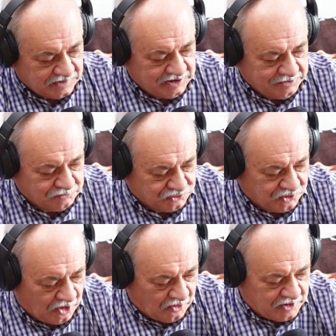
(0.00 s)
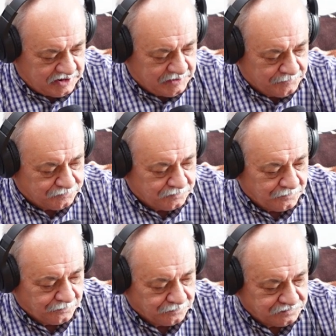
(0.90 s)
And he was dying.
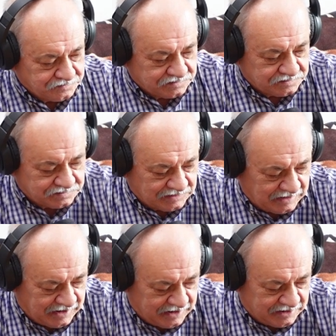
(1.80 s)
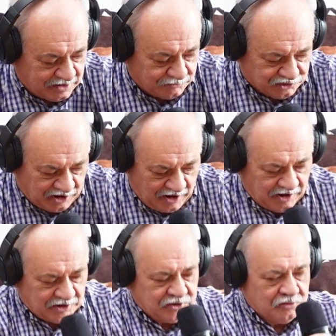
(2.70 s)
And I was
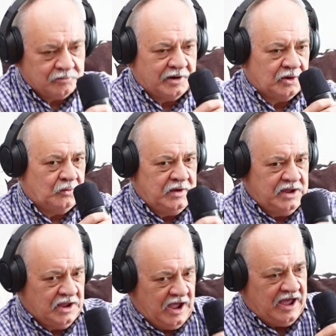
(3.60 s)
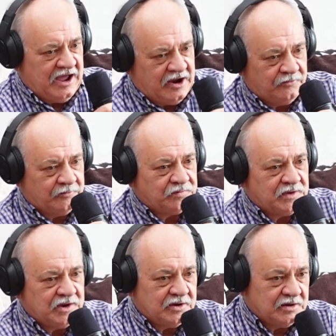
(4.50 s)
talking to him about a week and a half
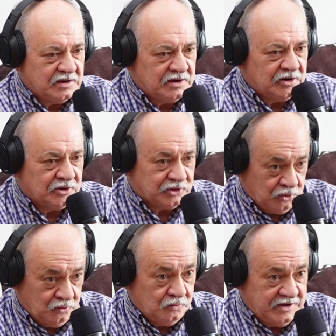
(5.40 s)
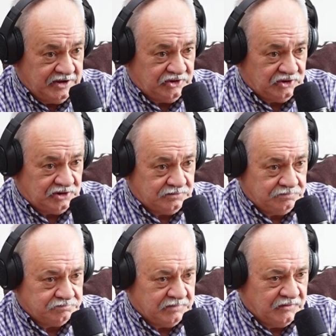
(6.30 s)
or 2 weeks
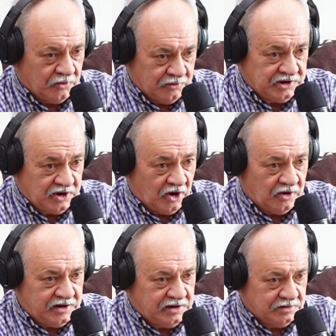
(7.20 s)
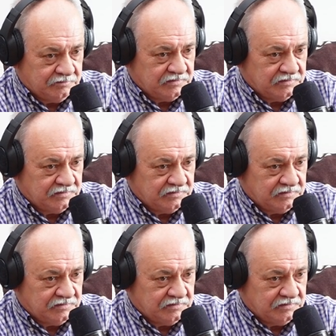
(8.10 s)
before he died.